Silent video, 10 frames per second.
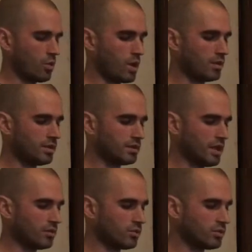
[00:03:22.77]
While the
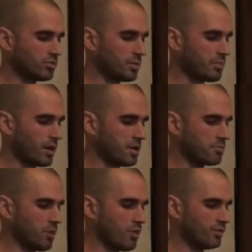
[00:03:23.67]
tenzo is
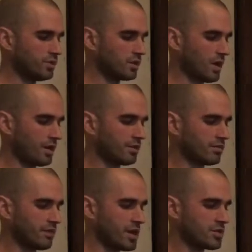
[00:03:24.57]
preparing both the
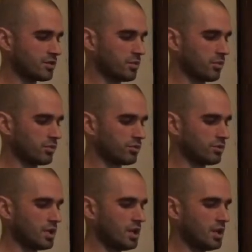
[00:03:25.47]
rice and vegetables,
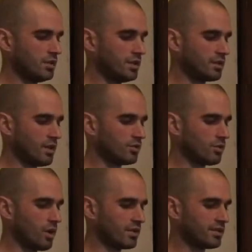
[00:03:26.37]
the
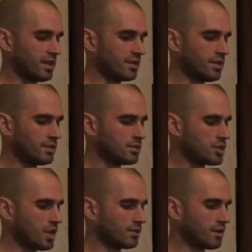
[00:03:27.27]
tenzo attendant
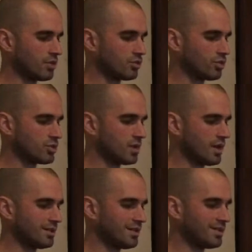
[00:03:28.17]
chants a sutra
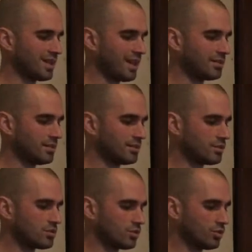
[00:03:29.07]
and dedicates it
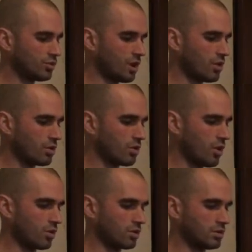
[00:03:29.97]
to Zhao
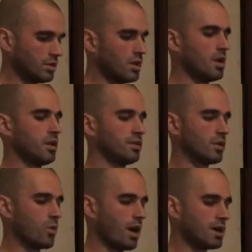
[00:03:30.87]
Gong,
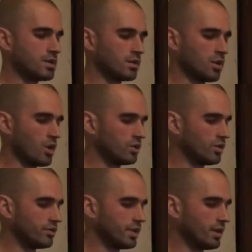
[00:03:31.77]
the guardian
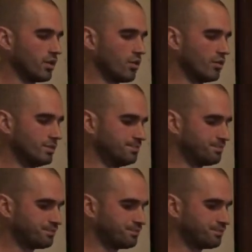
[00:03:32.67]
god of the oven.